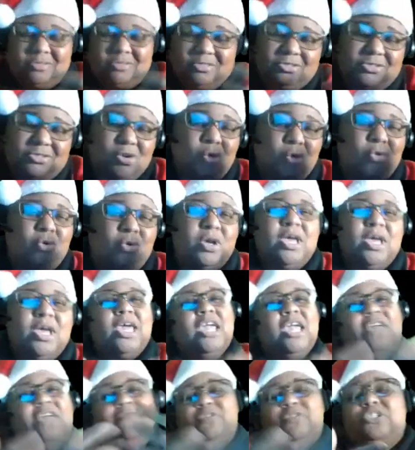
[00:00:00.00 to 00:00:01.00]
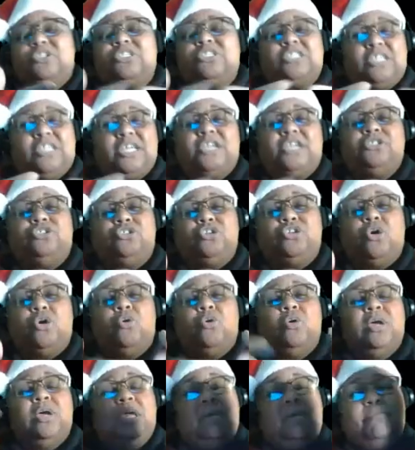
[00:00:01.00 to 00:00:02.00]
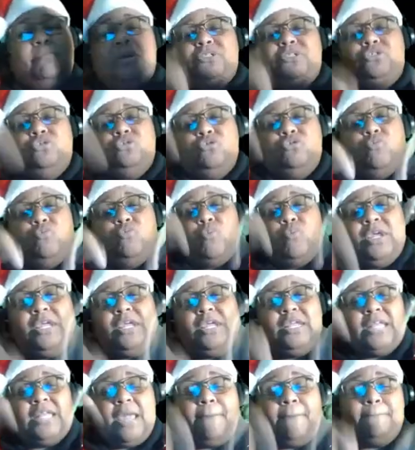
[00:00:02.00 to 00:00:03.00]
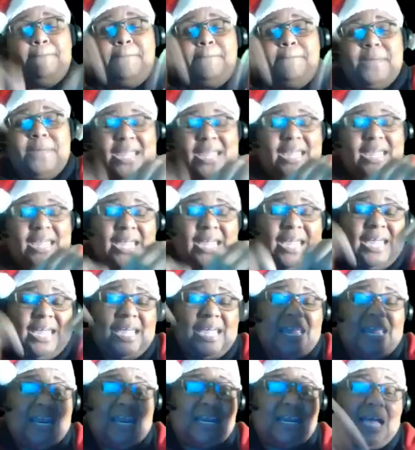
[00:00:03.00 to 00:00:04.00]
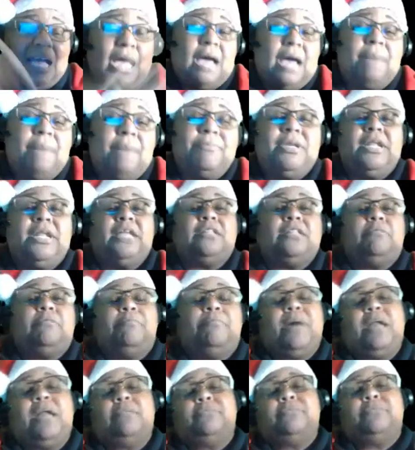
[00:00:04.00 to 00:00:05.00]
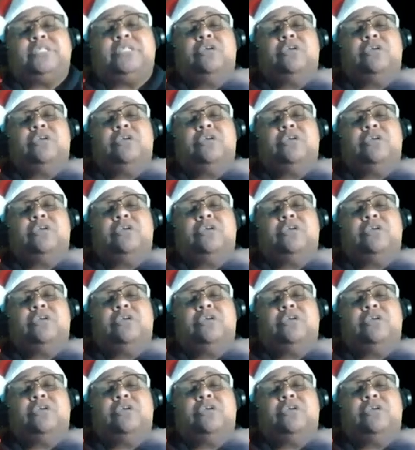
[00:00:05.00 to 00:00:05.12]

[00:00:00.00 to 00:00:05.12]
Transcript: You know, if just in case you don't, make sure you read that pin comment at the bottom.